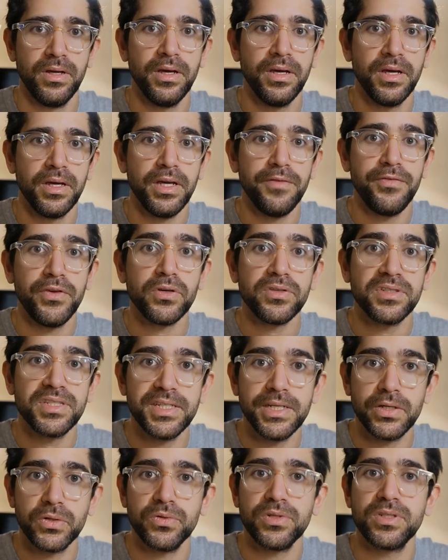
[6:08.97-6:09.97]
If you're
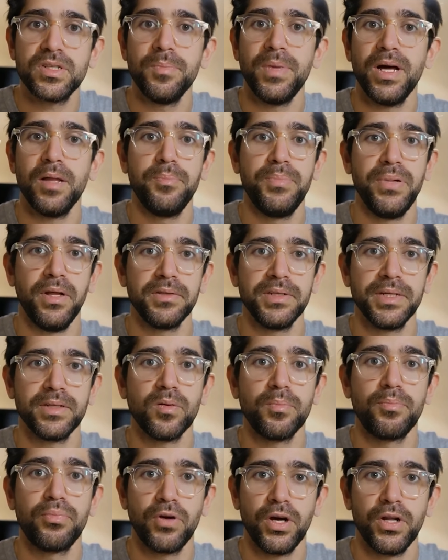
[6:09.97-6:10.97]
serious about building
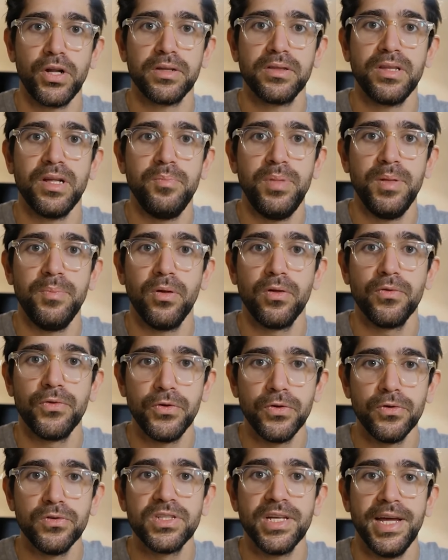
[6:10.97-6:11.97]
a product that people
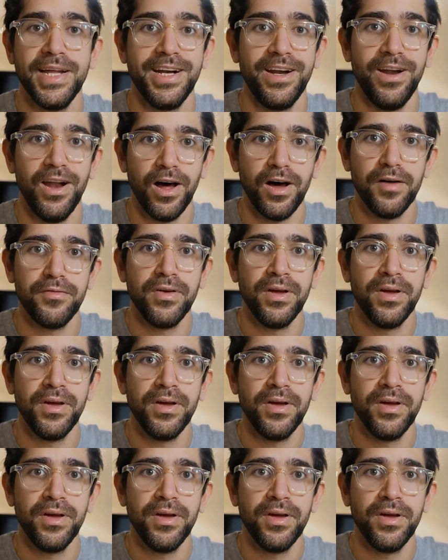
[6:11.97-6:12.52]
use and love,